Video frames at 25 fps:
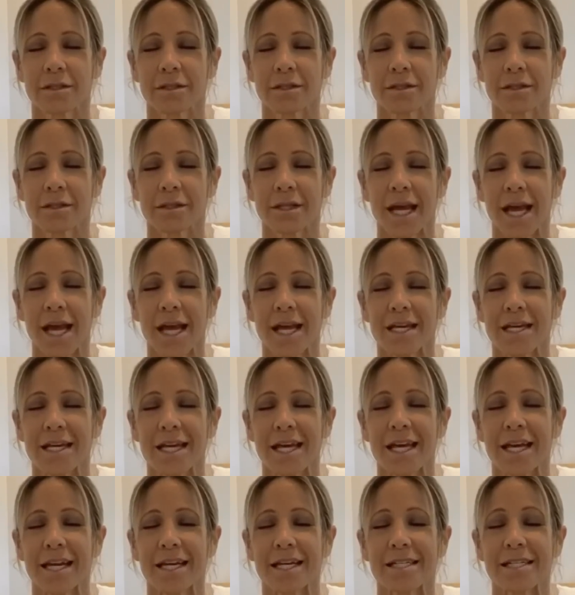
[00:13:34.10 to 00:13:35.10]
And
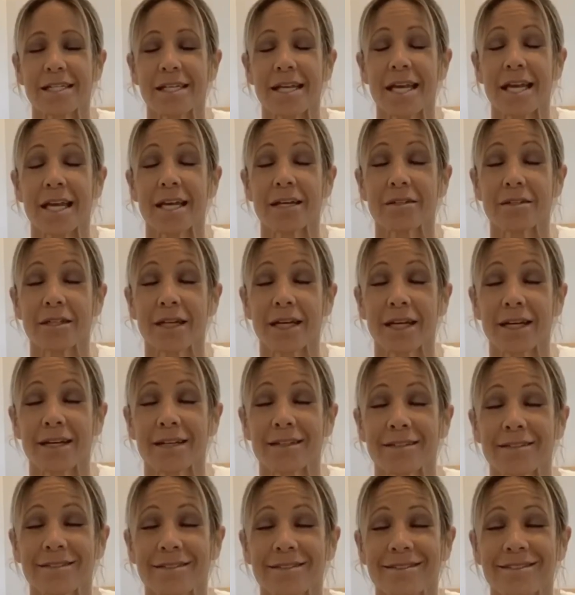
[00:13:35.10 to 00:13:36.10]
it is healing.
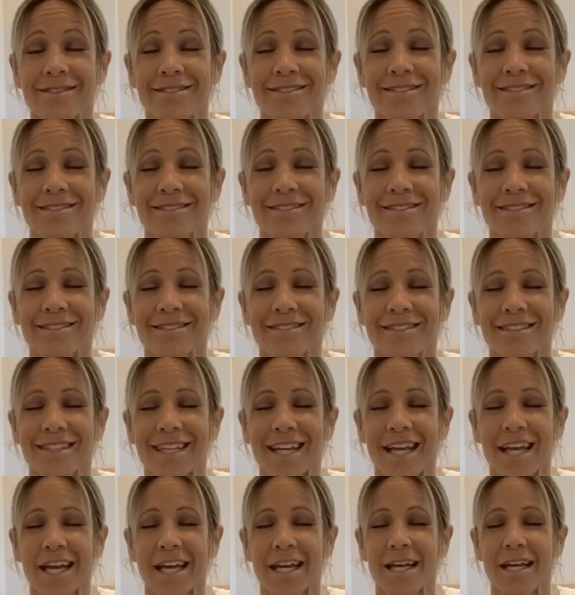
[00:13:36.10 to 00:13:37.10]

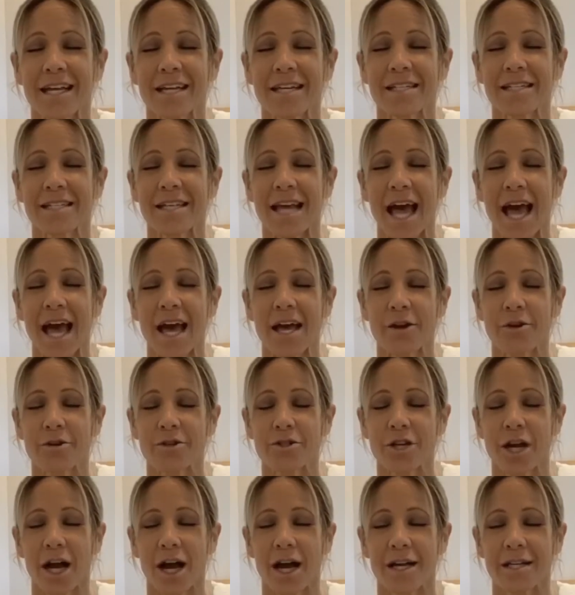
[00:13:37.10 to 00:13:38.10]
It is
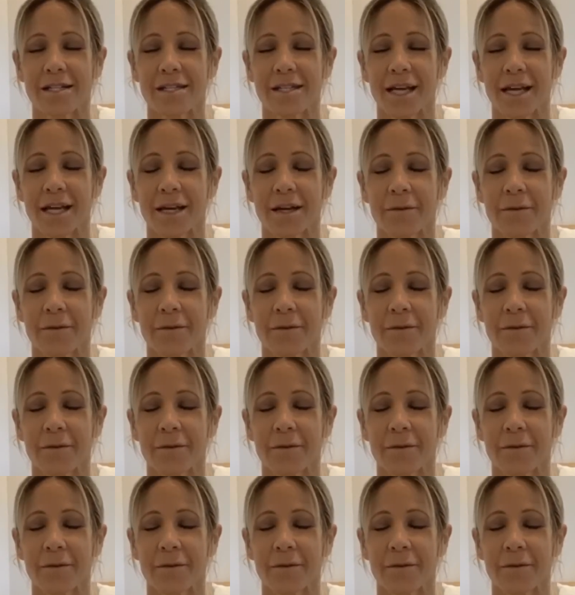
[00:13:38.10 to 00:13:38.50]
energizing.